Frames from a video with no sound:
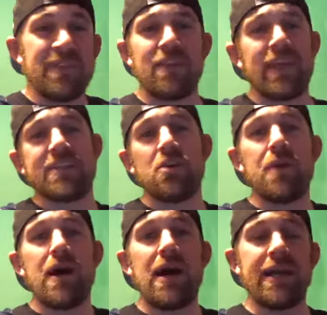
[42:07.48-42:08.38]
They're like, they're
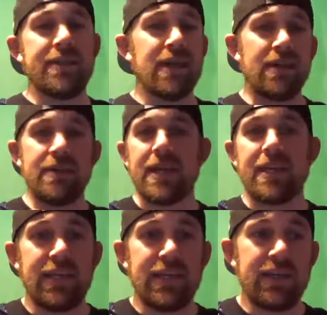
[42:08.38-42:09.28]
behind uh,
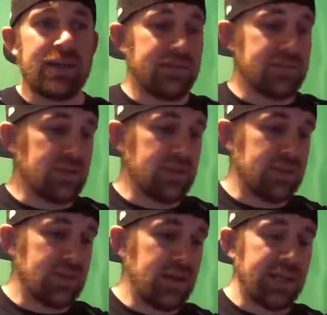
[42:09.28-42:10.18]
Nike,
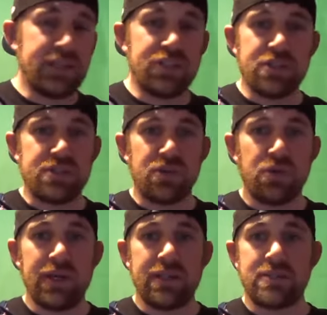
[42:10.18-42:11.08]
the Nike Just Do
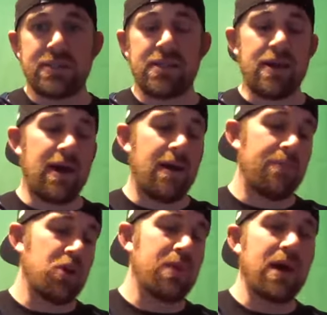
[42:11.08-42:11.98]
It. Um,
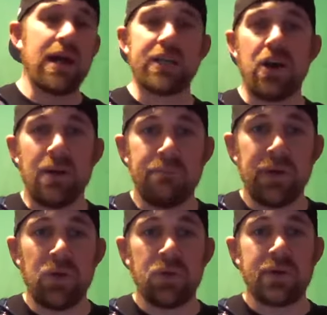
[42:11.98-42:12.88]
they're behind Got
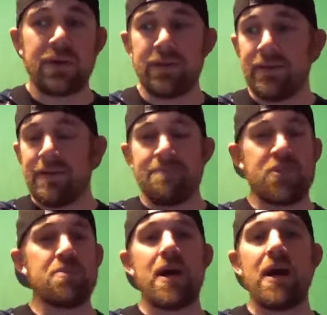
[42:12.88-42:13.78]
Milk.
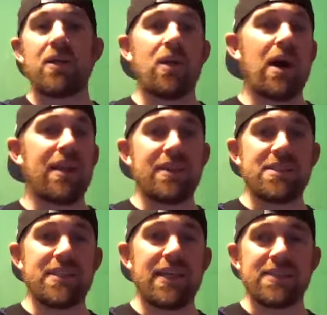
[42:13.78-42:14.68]
They're behind a lot of
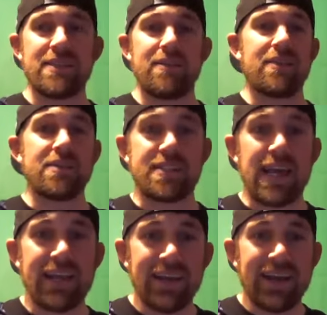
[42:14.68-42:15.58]
these things. The, the
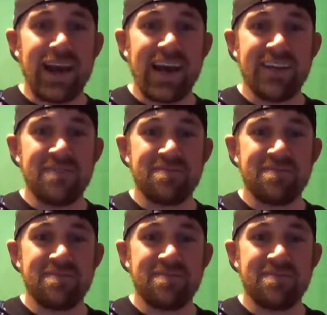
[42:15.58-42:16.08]
Sega guy.